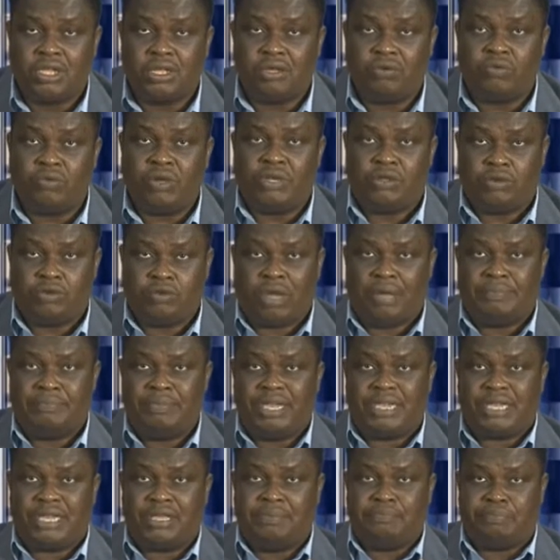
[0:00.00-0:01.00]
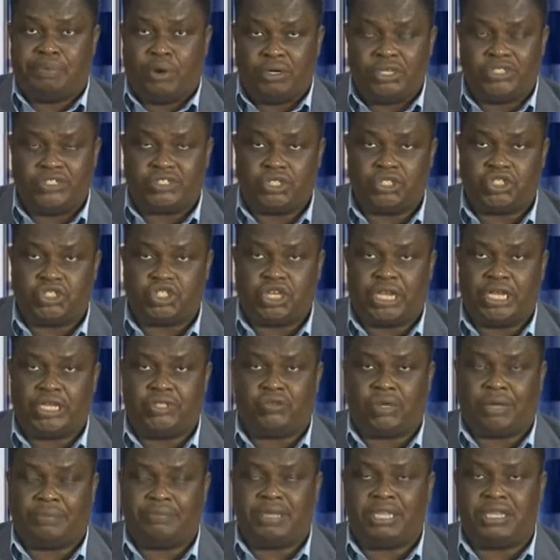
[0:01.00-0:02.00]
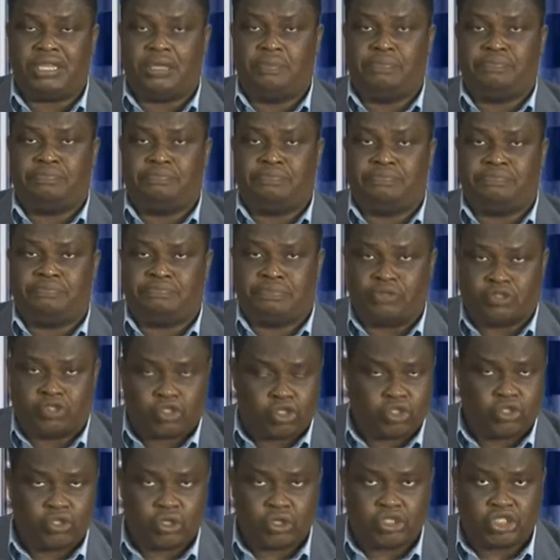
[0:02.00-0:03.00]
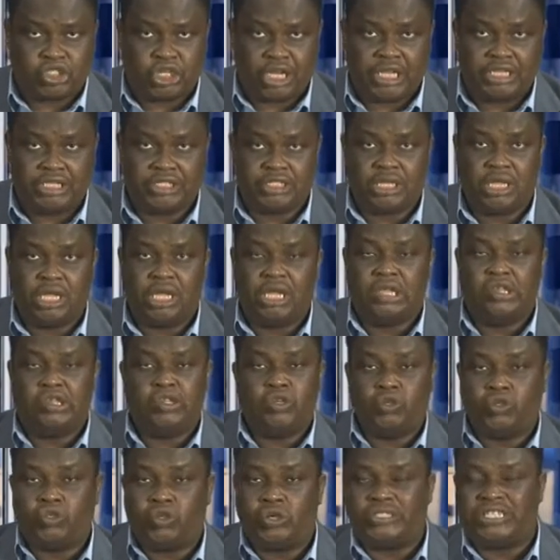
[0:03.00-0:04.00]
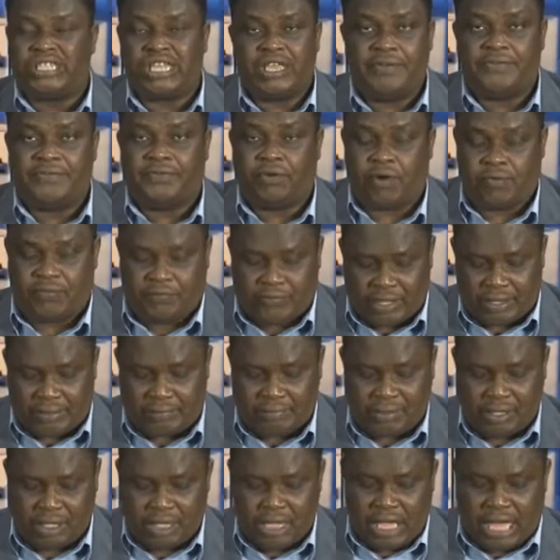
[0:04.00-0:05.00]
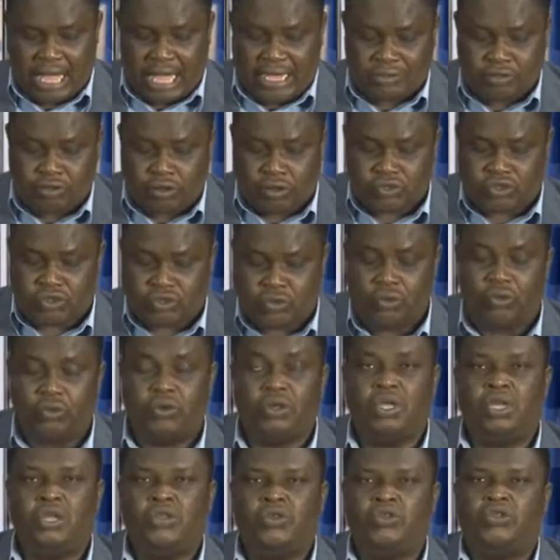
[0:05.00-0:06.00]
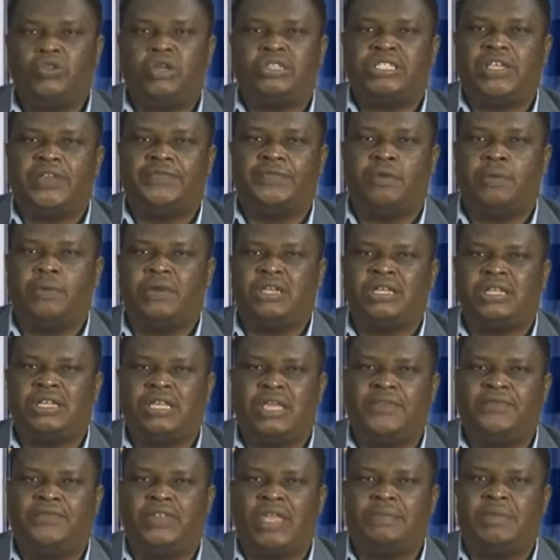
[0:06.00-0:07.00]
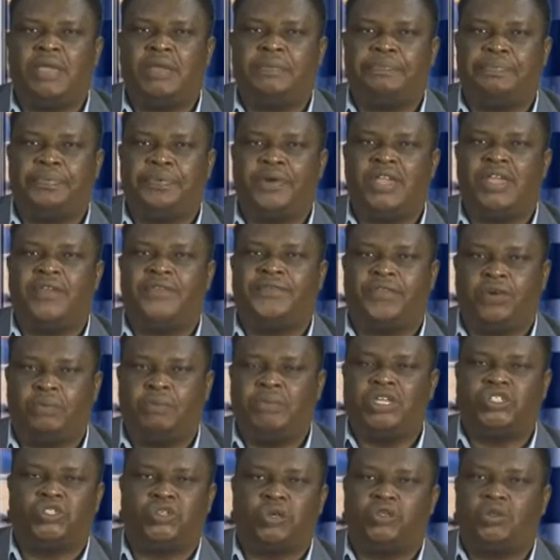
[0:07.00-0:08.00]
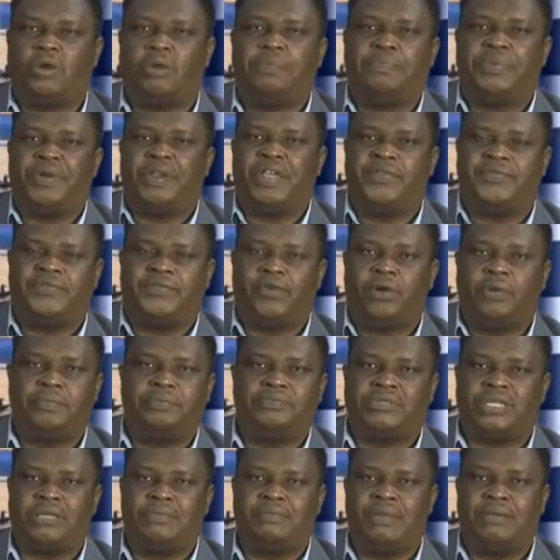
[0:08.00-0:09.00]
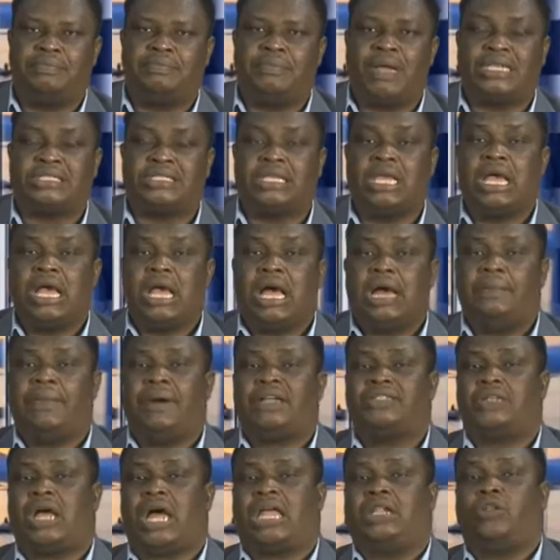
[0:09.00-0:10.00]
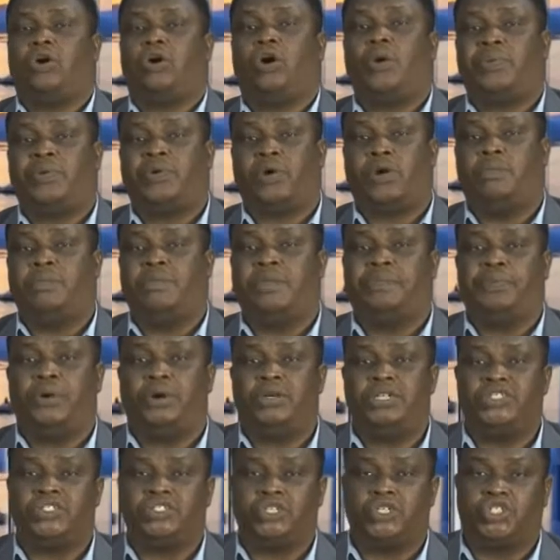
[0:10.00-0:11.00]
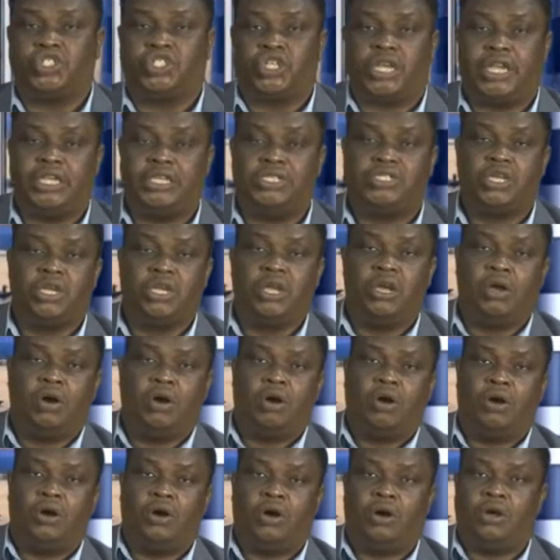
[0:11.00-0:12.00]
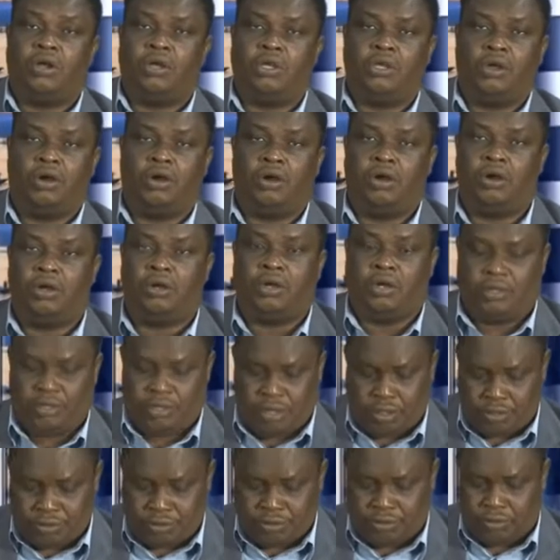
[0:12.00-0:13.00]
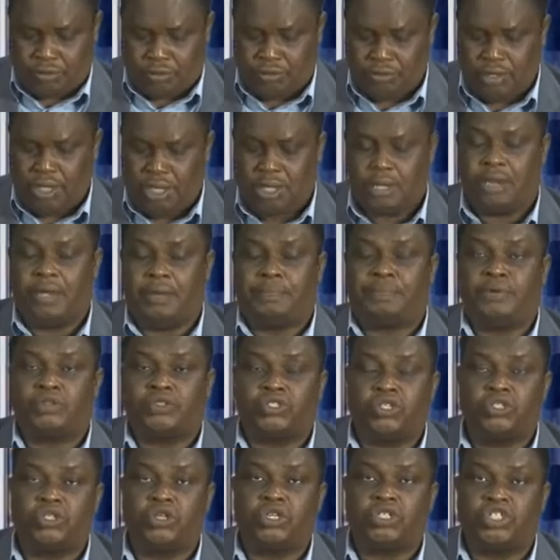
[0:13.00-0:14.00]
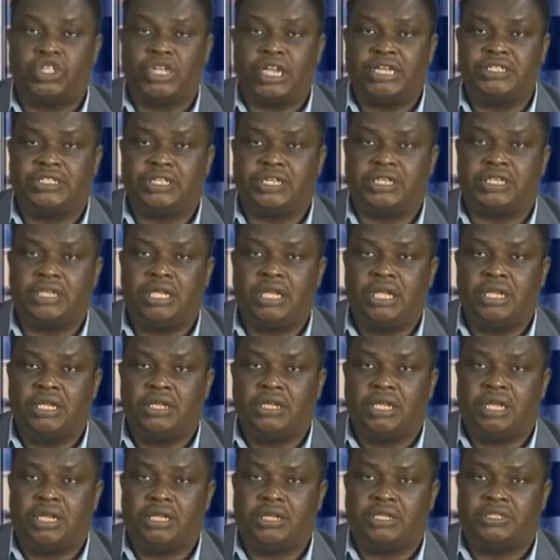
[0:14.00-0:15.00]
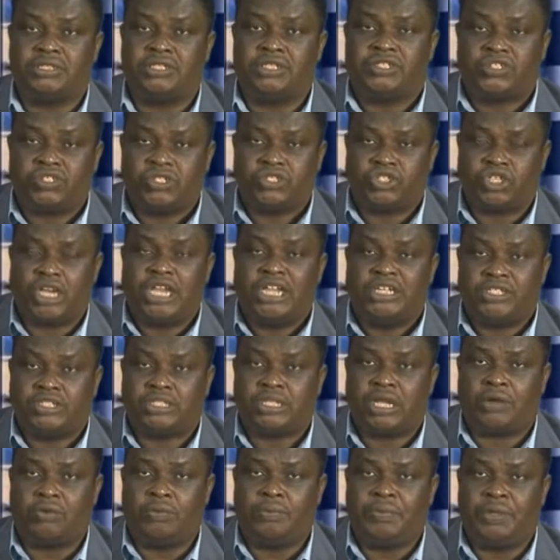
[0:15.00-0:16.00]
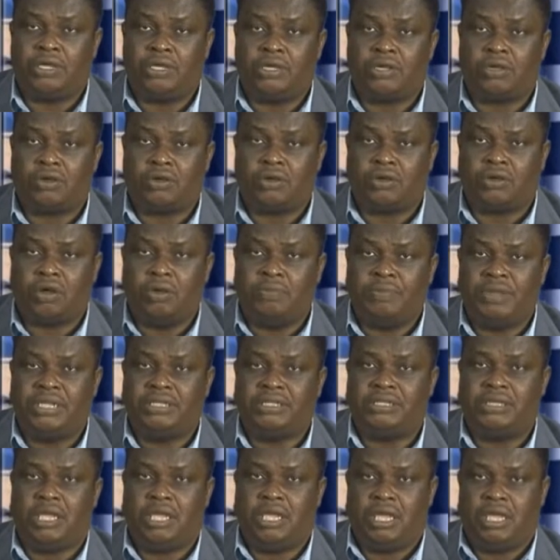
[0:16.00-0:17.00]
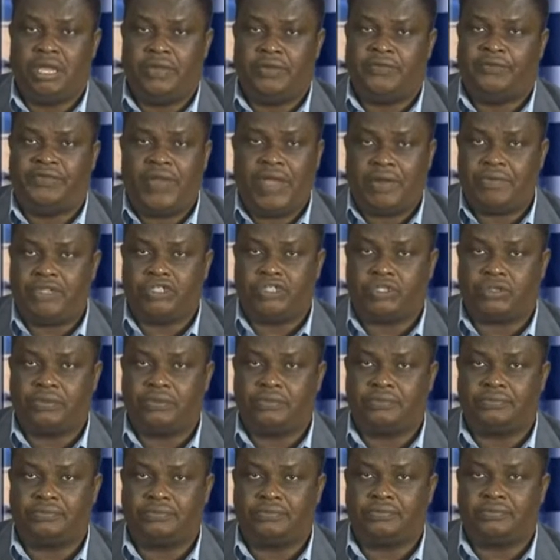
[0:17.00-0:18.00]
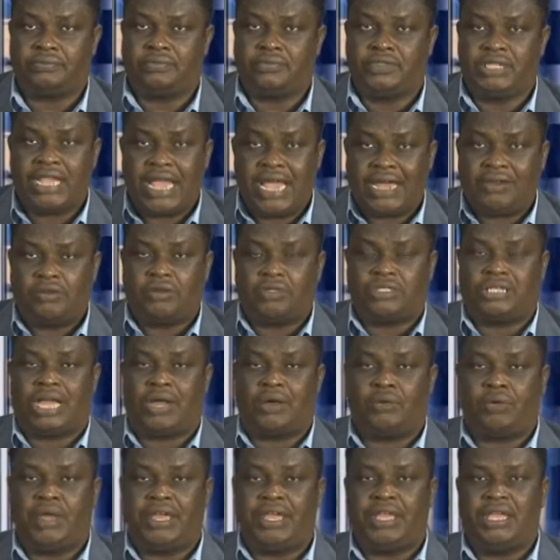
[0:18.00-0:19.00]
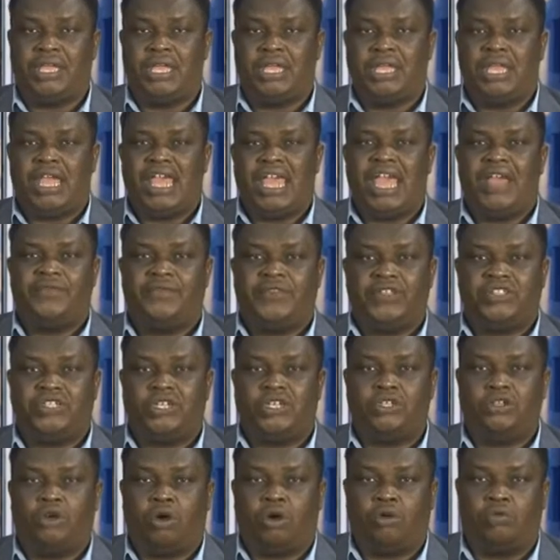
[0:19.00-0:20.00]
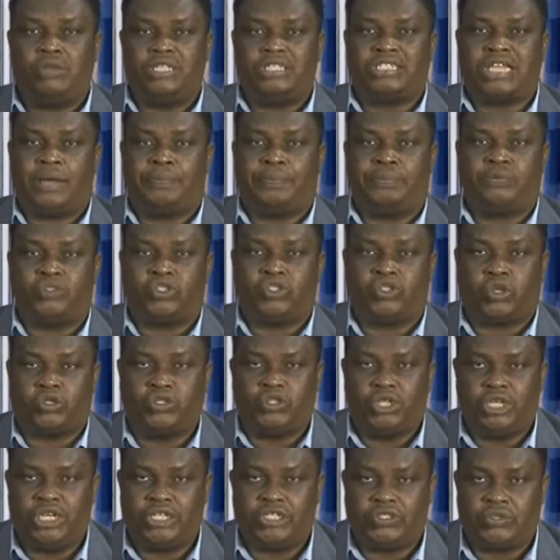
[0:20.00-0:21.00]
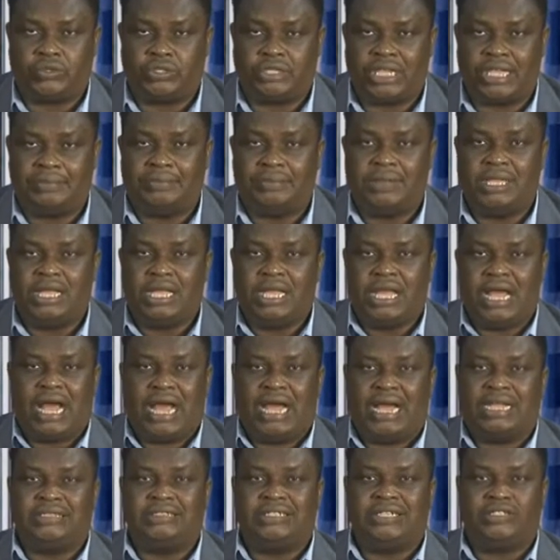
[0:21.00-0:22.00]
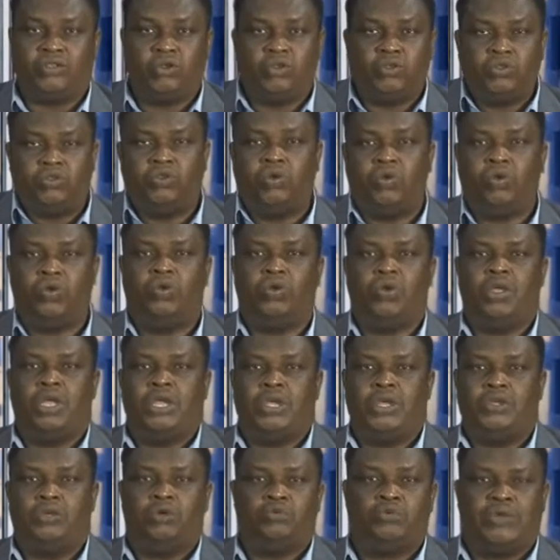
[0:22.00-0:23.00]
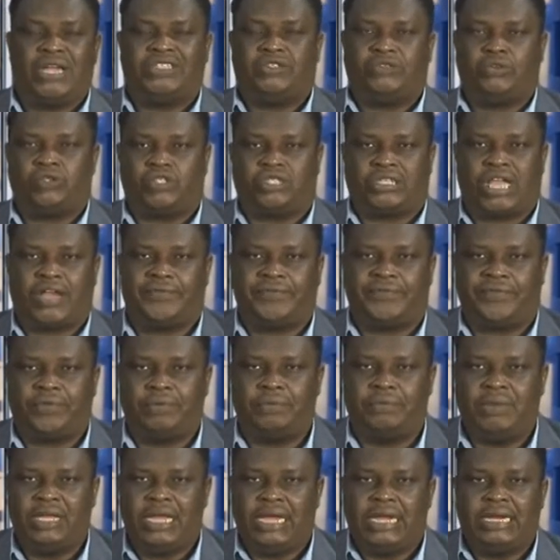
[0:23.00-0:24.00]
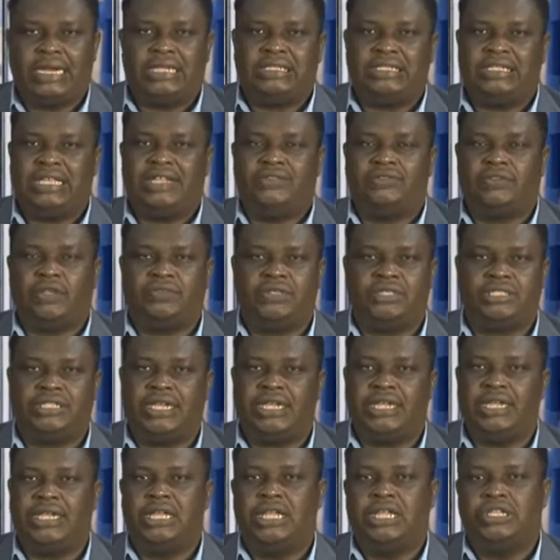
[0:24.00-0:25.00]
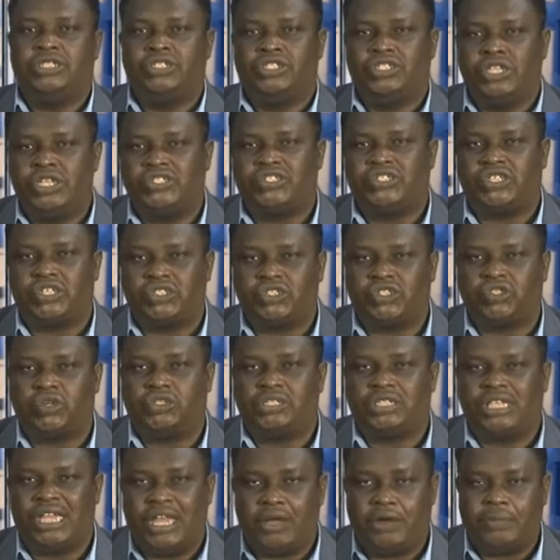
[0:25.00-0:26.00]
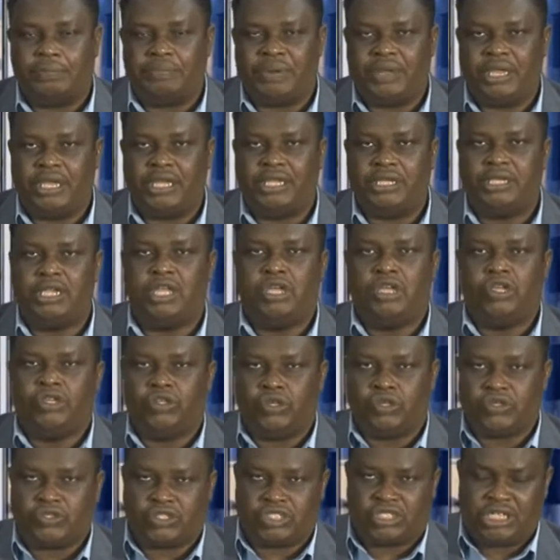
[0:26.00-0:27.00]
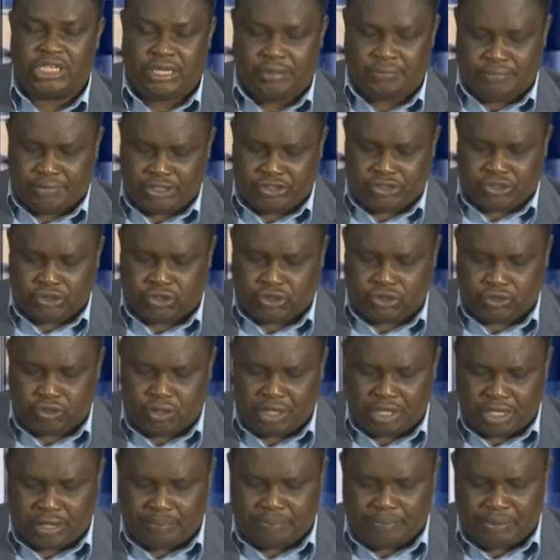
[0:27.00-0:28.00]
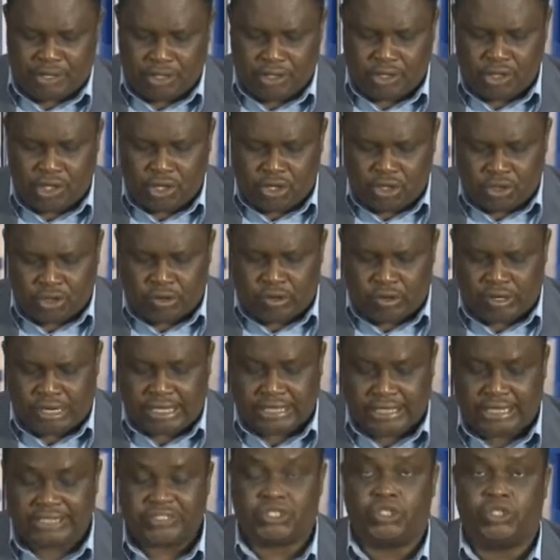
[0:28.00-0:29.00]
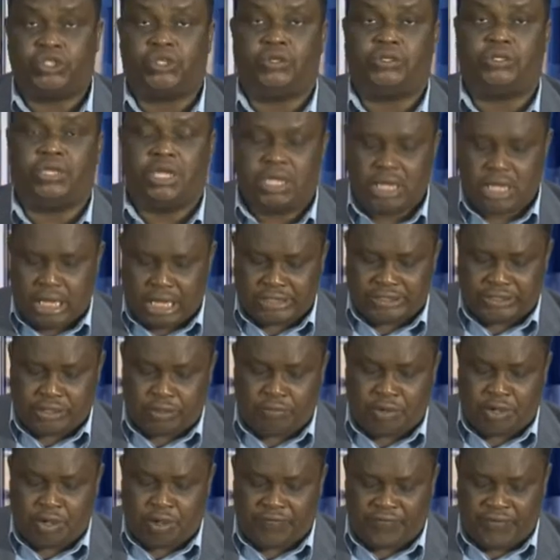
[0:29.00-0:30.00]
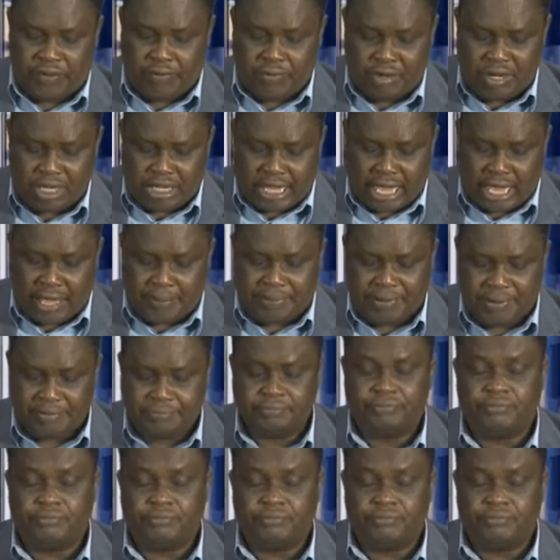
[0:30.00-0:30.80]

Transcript: When you are making policy change, you are making procedure change, you don't involve them. And also, you don't even give them a pre-information. You don't pre-inform team members about an upcoming policy change or a procedure change, this change that will be coming very soon. They are not aware. Everything always happens suddenly to them, and they don't know, where to start from. And at the end of the day, this is not helping your team. This is not helping your organization. As a way of a recap,